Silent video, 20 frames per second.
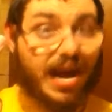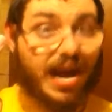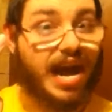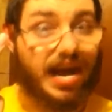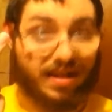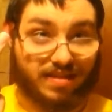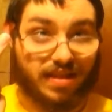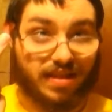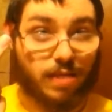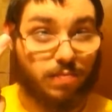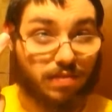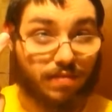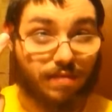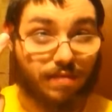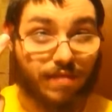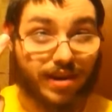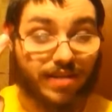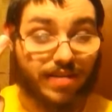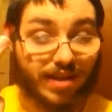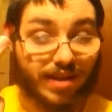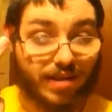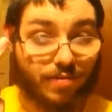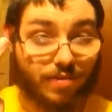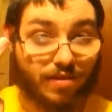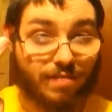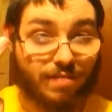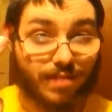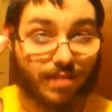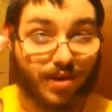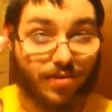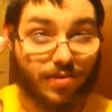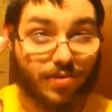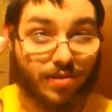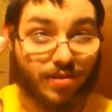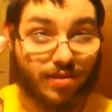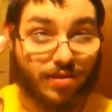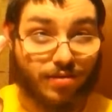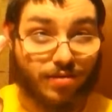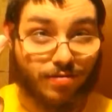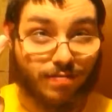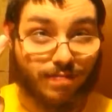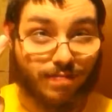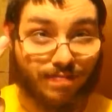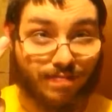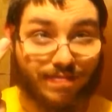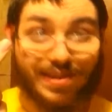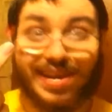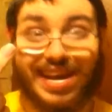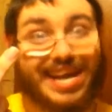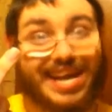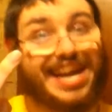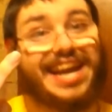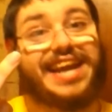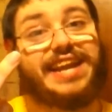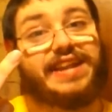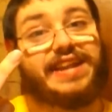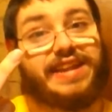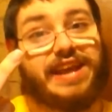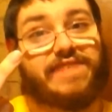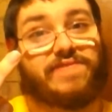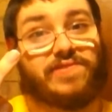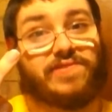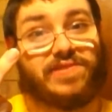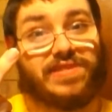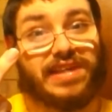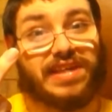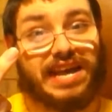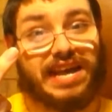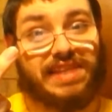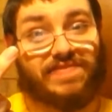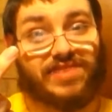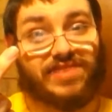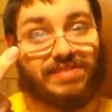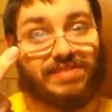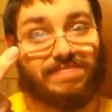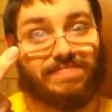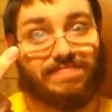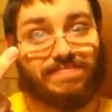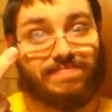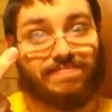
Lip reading: I stopped the video like it was supposed to, and never saved it.